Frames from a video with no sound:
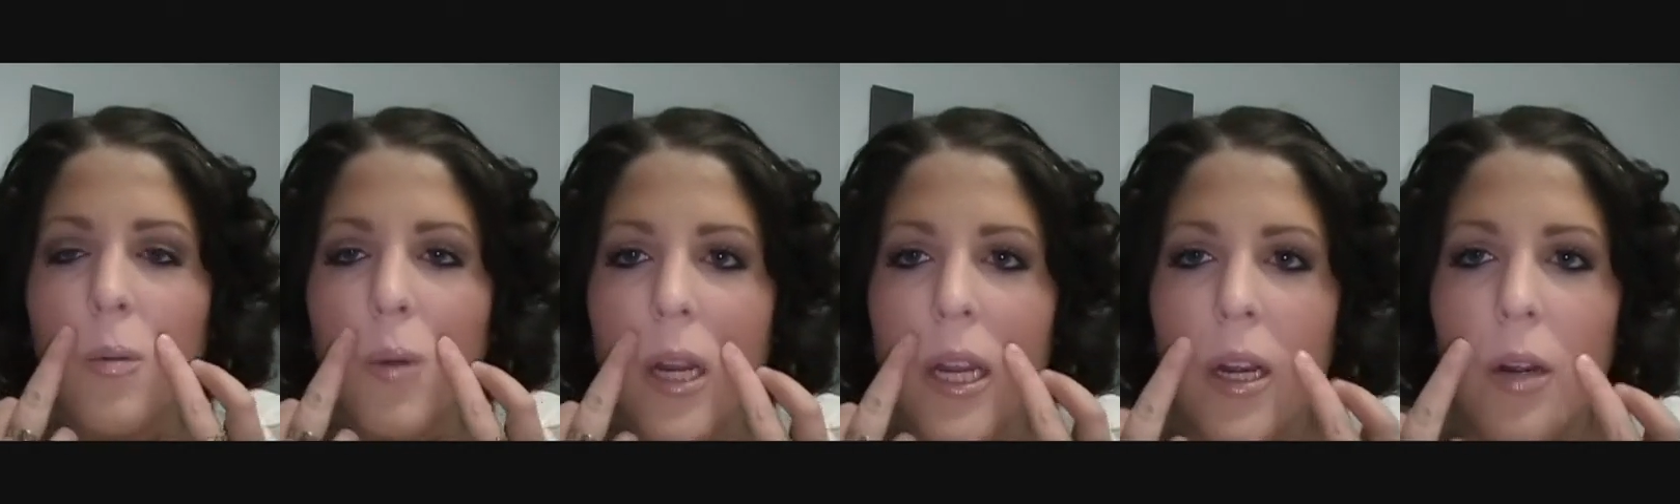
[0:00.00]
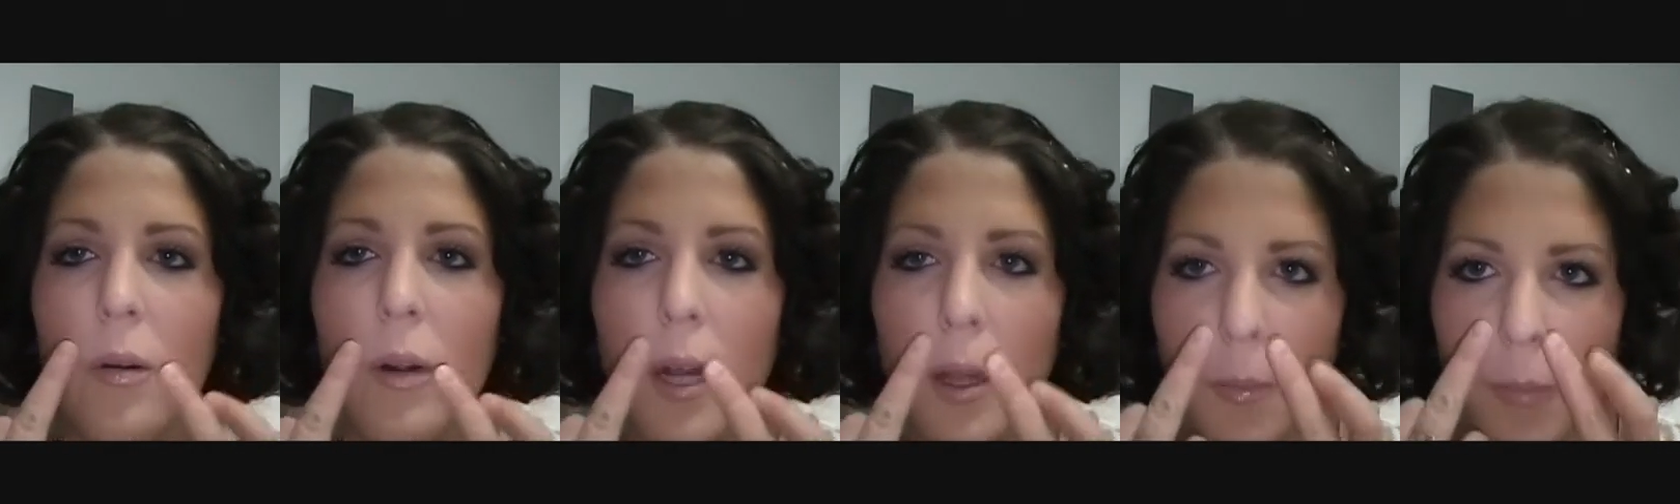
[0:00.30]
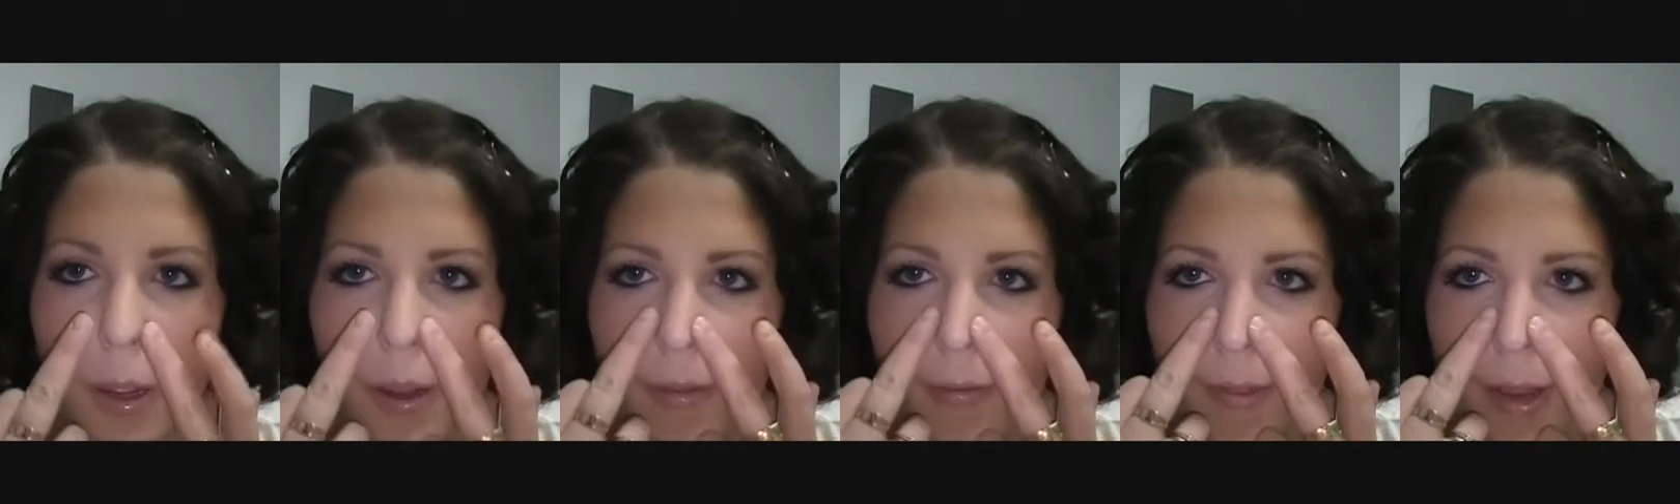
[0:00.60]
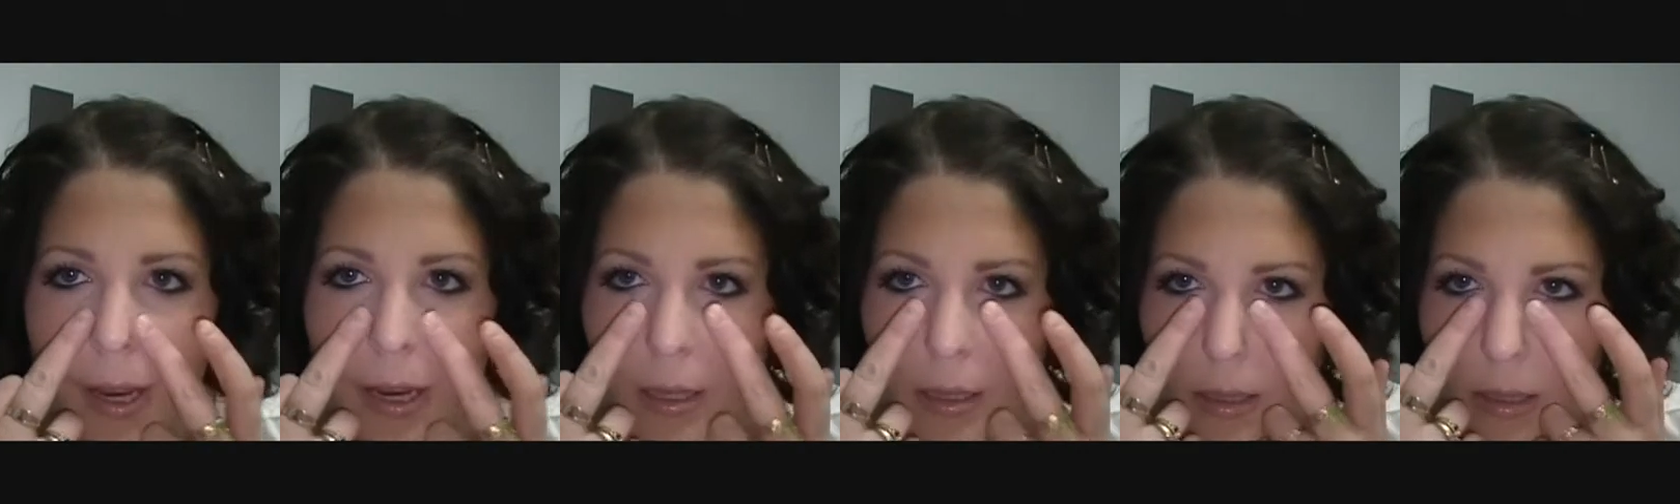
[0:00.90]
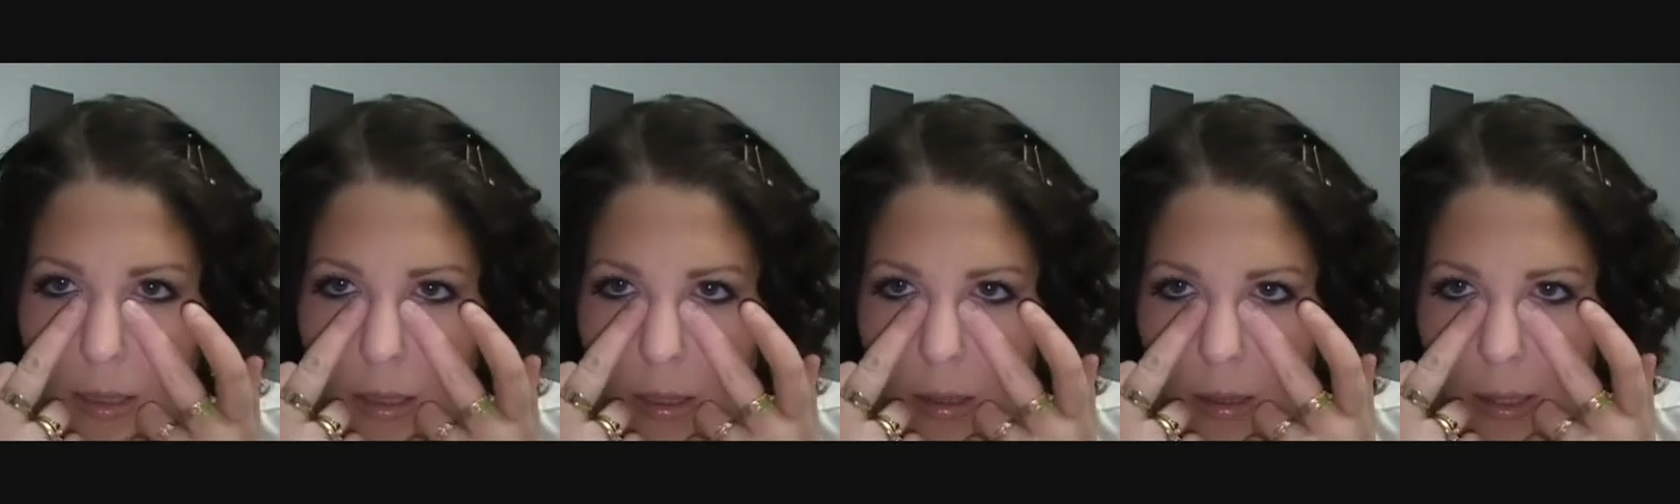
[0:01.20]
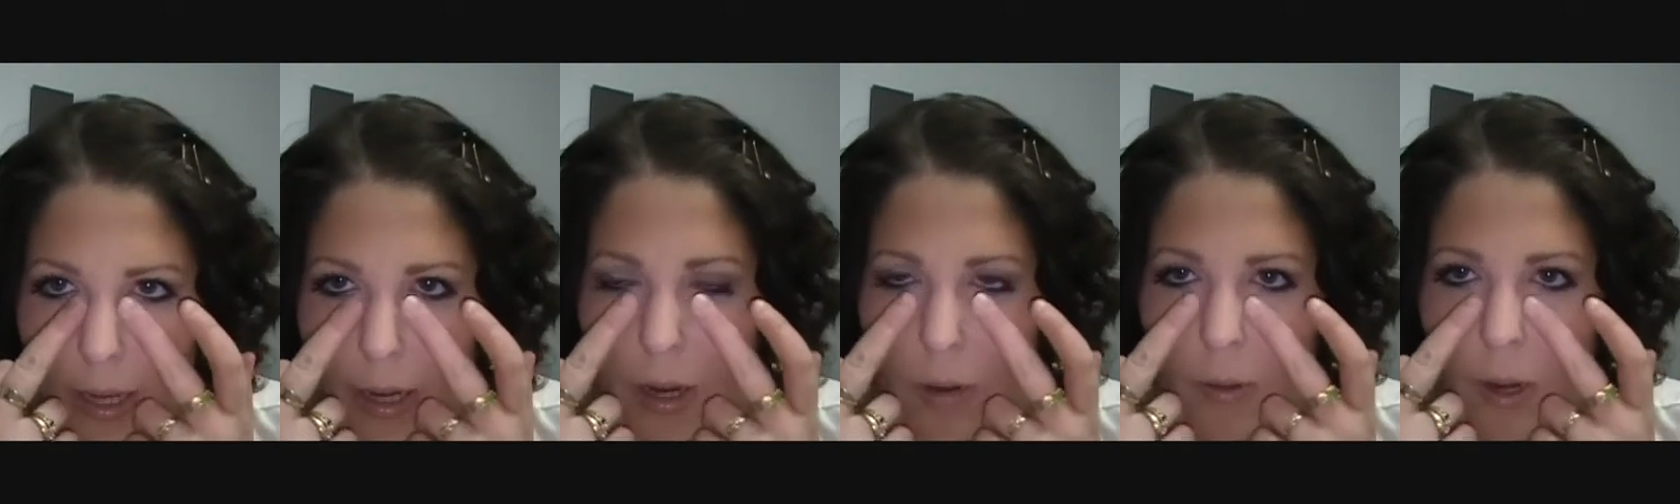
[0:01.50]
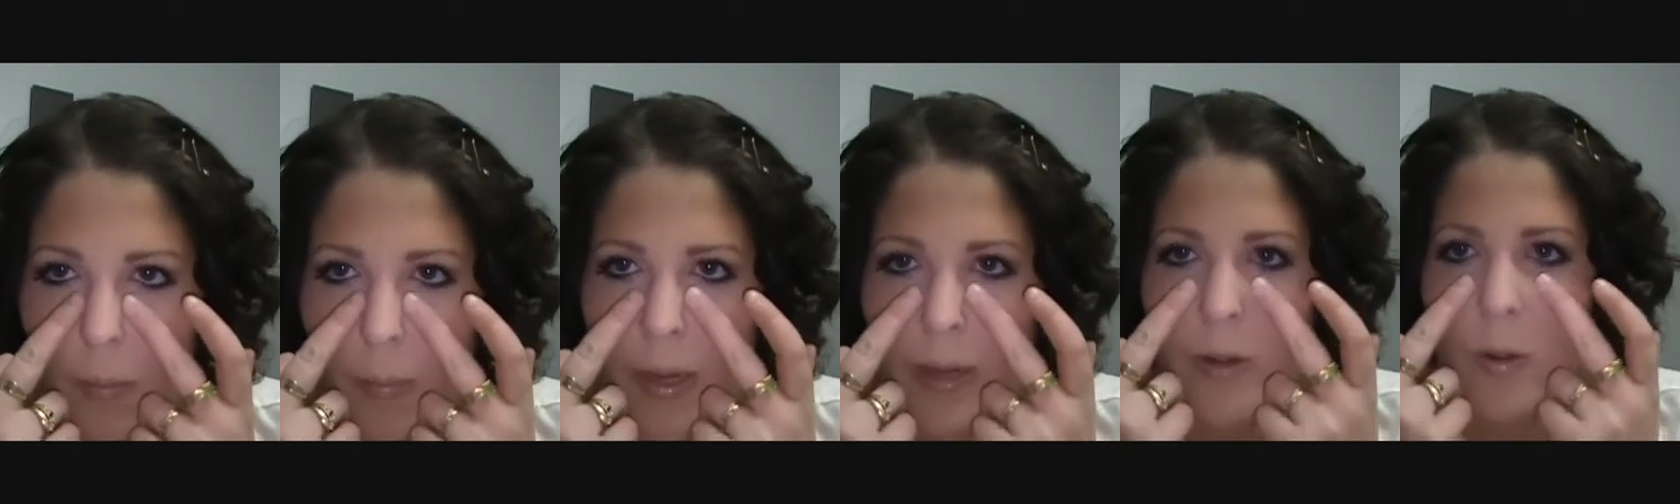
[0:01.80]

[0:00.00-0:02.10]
right around my face, like around my